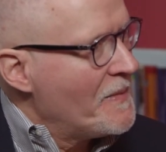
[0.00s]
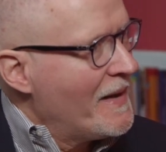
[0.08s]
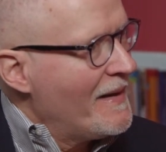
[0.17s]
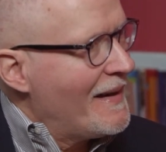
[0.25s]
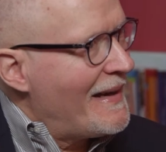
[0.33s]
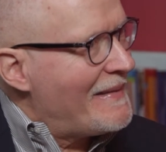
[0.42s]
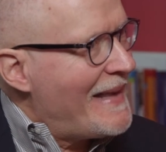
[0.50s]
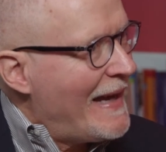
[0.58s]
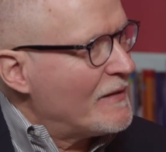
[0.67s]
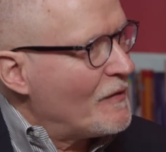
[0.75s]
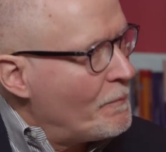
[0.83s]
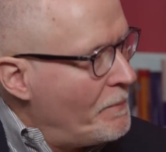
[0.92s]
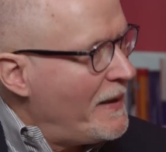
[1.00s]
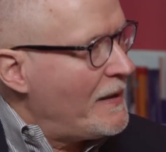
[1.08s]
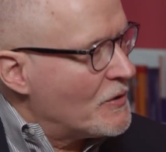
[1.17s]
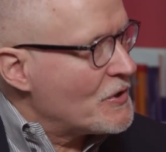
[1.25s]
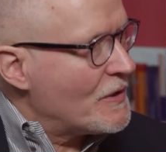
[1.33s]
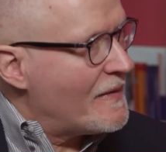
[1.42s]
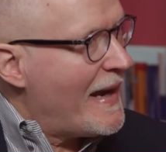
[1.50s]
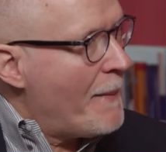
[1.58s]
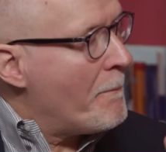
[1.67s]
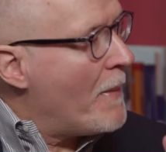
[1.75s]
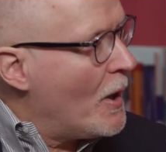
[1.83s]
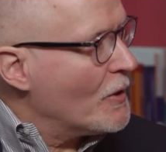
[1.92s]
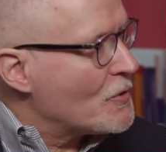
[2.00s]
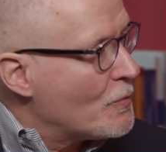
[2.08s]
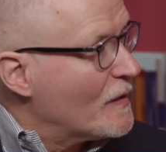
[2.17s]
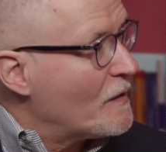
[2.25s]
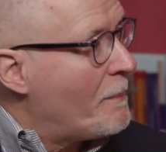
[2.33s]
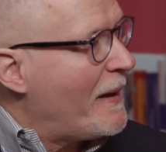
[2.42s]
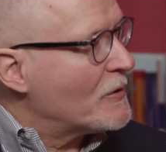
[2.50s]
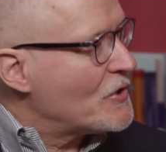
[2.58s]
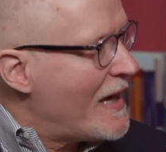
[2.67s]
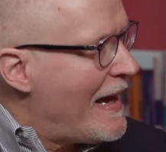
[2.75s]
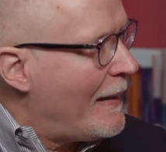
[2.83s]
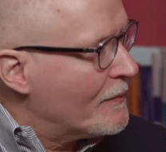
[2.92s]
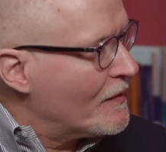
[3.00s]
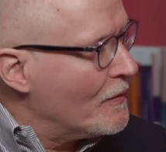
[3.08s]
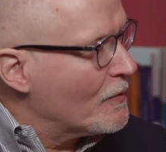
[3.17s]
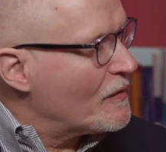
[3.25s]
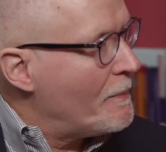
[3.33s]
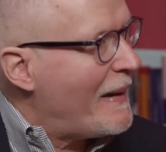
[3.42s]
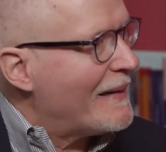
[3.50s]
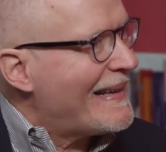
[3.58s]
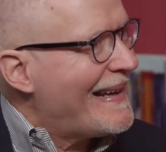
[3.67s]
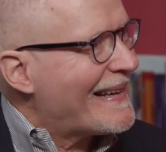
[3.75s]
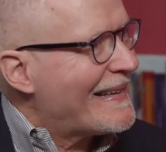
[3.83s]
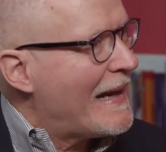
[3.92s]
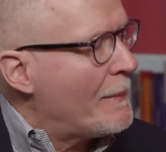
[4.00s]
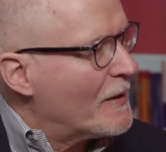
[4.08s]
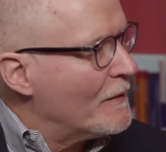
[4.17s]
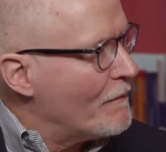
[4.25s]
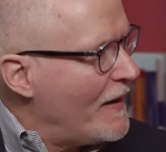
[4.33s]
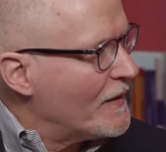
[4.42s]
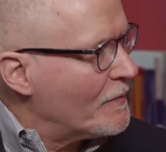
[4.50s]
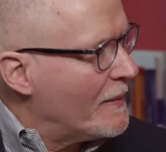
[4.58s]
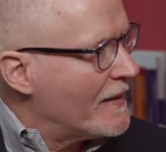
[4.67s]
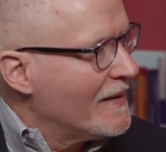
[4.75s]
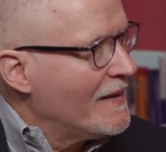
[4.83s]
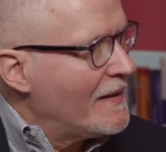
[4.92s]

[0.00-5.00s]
Mm-hmm. That speech, that march was about jobs. It was about economic investment.